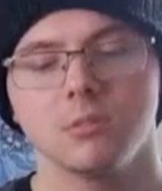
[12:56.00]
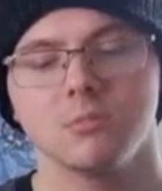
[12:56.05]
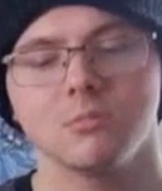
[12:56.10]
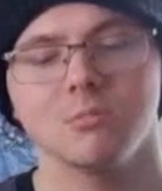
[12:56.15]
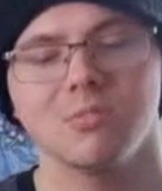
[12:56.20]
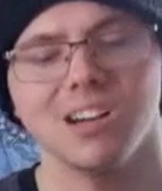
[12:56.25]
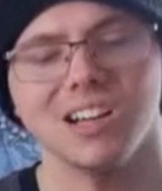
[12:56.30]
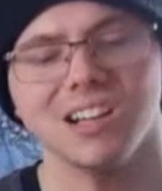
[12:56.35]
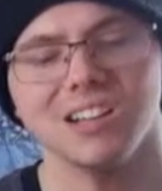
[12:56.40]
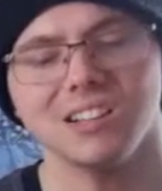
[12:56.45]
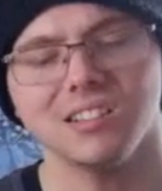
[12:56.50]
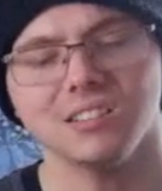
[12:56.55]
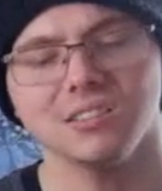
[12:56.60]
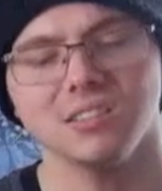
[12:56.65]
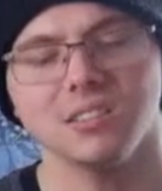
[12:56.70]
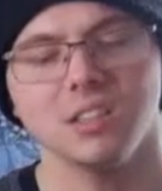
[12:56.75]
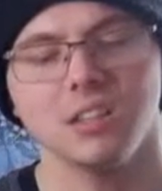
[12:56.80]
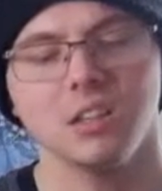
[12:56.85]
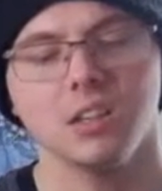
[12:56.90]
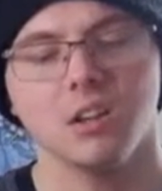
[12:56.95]
Well,
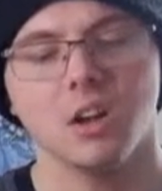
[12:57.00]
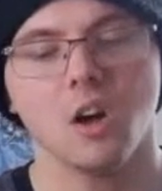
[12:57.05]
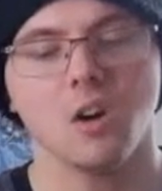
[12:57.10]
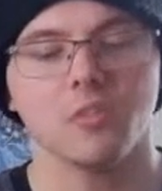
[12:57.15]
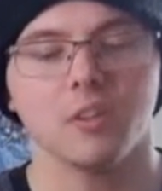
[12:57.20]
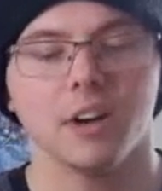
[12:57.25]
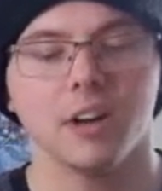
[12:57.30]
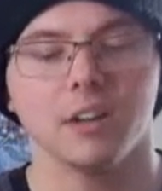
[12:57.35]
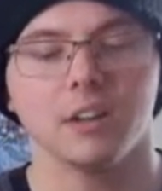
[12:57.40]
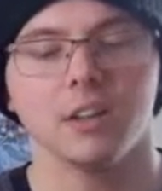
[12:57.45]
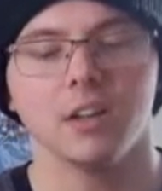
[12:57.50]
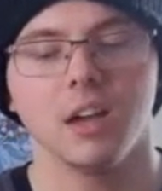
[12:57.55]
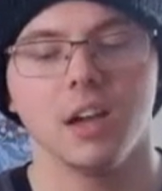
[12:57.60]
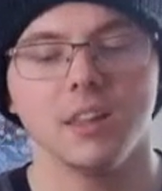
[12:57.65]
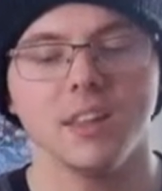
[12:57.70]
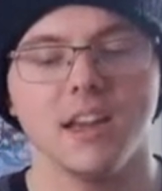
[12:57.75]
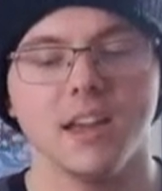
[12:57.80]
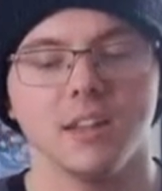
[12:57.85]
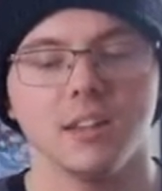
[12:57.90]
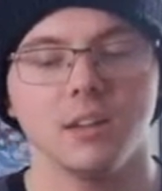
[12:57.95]
alright, and
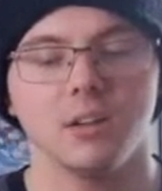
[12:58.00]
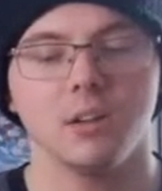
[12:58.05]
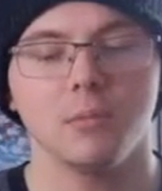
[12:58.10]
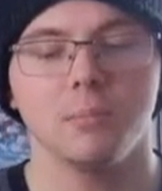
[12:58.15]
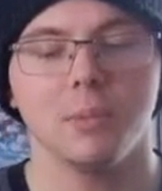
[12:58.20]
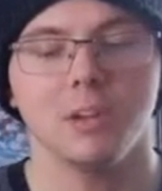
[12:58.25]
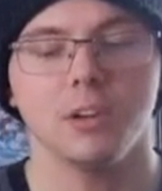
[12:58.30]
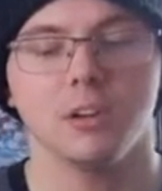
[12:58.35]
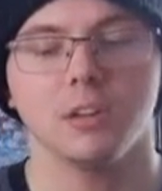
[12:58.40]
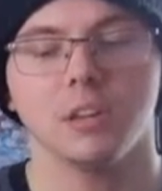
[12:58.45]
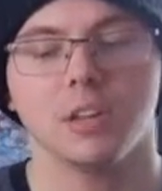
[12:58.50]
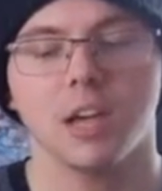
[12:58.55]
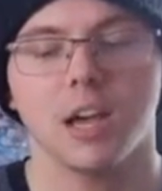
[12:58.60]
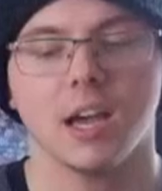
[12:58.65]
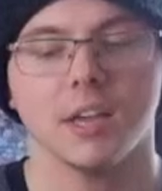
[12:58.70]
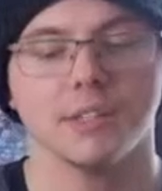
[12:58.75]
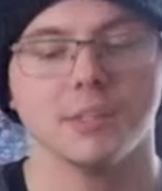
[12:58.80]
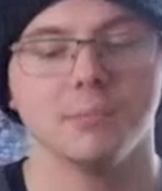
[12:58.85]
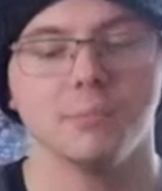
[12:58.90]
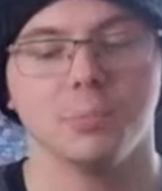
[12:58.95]
that little bit on the
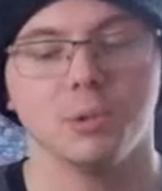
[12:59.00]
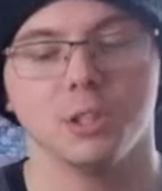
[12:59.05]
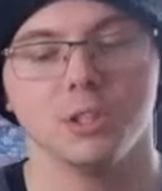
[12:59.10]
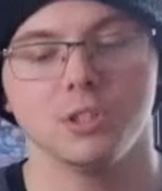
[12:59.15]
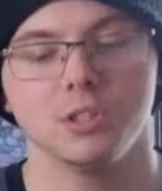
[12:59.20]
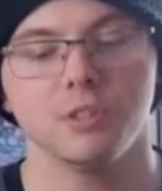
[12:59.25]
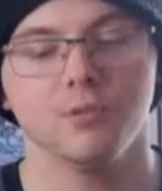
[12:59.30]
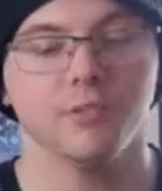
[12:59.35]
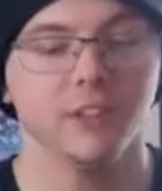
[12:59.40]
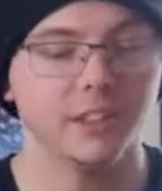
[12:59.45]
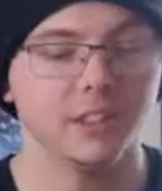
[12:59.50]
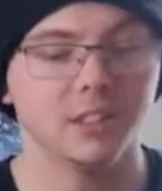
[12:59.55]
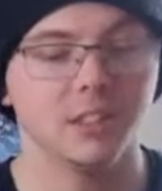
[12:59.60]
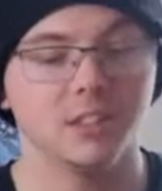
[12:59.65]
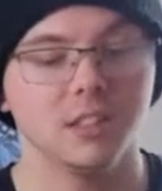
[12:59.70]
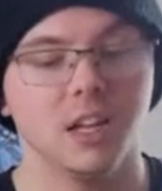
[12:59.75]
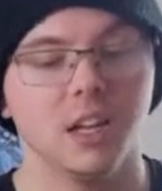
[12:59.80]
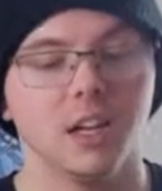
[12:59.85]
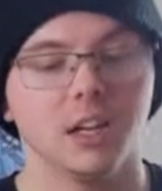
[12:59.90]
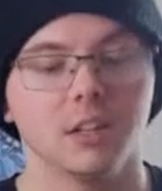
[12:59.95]
chasm bridge deflecting
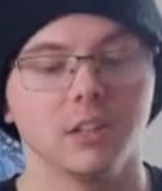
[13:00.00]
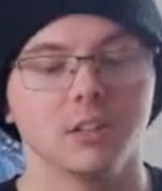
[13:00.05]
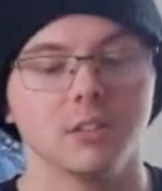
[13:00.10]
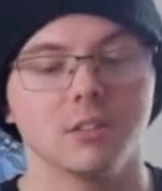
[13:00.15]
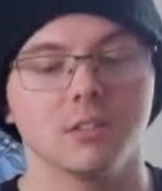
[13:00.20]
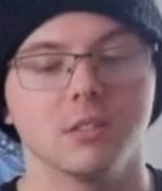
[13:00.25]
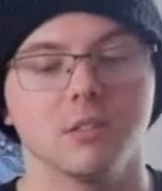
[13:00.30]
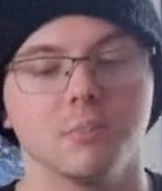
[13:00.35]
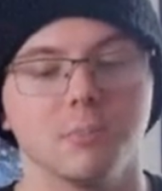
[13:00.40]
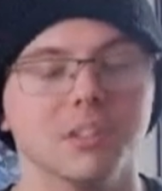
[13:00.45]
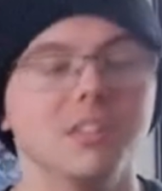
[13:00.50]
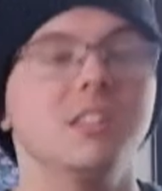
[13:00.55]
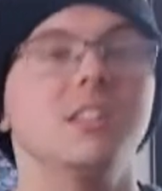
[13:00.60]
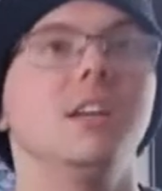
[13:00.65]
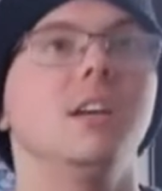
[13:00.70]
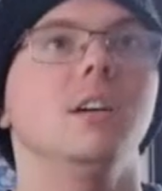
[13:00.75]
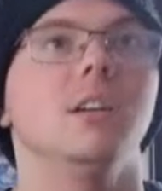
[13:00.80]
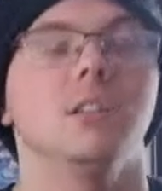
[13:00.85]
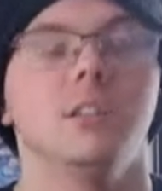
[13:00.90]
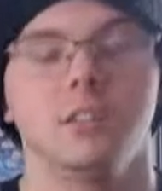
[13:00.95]
daggers. But
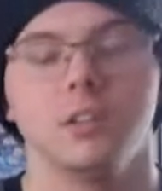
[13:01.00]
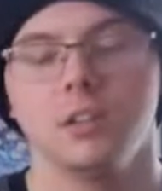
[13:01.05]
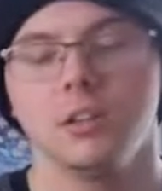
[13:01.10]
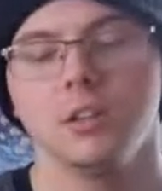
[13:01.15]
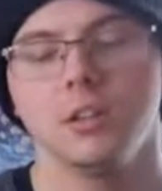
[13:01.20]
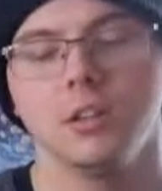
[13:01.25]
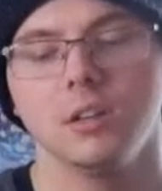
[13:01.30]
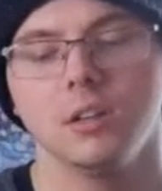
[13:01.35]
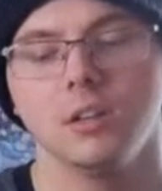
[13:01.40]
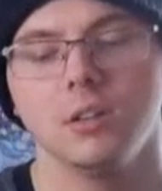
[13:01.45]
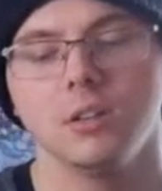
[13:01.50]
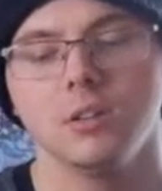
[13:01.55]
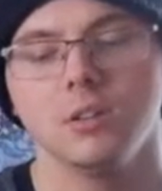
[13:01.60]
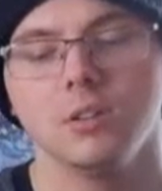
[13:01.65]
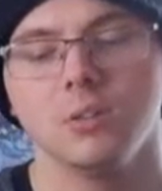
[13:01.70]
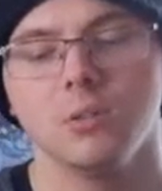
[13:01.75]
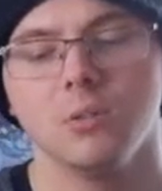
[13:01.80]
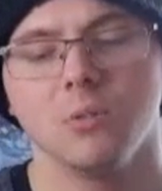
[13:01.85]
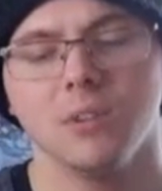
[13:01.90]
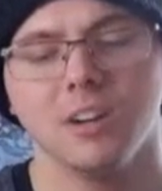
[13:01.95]
still,
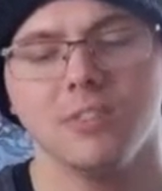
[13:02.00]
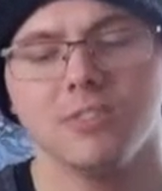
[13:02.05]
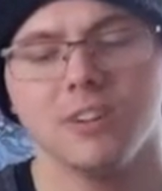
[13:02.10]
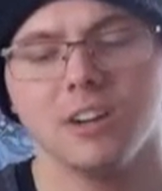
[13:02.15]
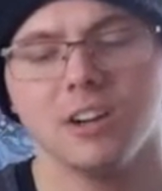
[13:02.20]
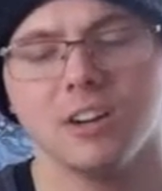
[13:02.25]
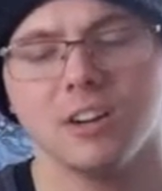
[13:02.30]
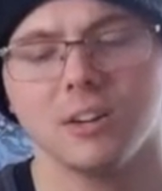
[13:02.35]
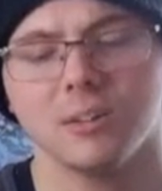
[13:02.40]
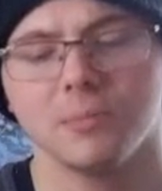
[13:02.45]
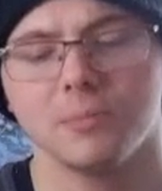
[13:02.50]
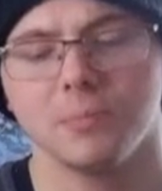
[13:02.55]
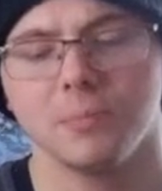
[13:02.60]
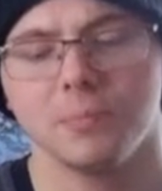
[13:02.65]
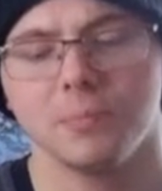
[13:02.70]
what if I hurt him?